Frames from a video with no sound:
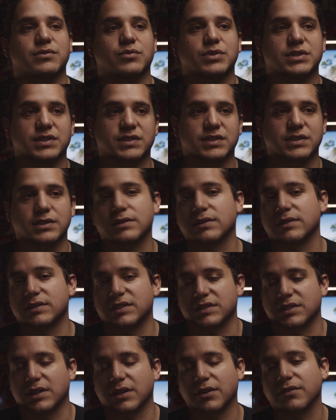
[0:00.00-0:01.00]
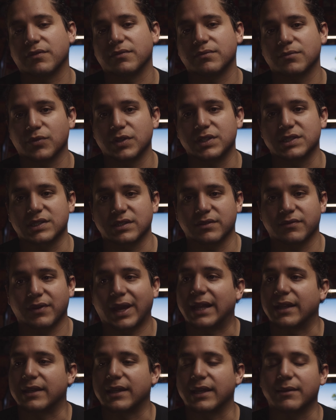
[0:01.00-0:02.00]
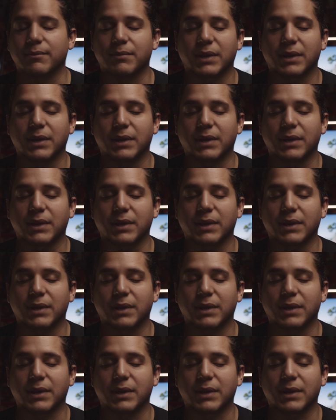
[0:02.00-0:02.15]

which is just another reason to validate